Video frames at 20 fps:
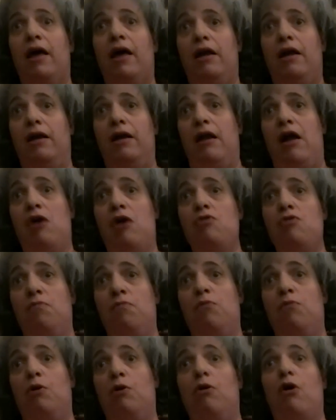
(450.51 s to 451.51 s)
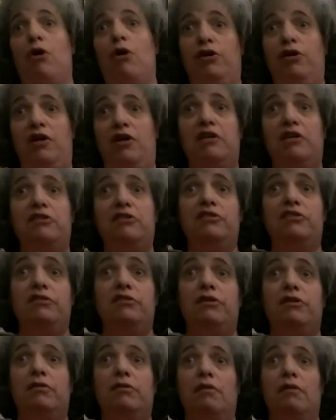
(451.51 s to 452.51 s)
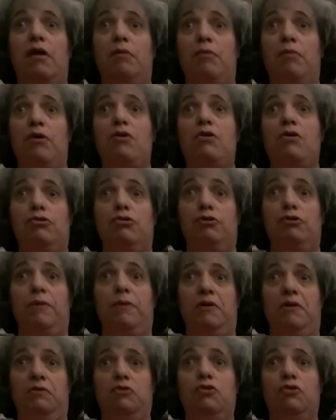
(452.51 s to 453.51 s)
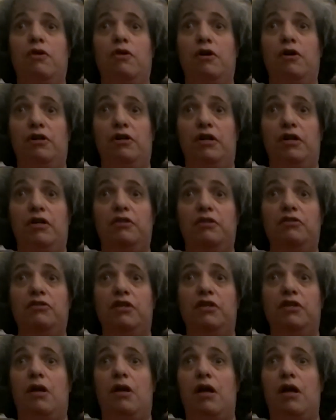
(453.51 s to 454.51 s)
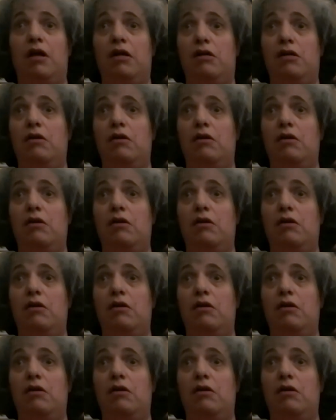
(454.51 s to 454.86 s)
Now I'm an artist. I'm a colored pencil artist, and I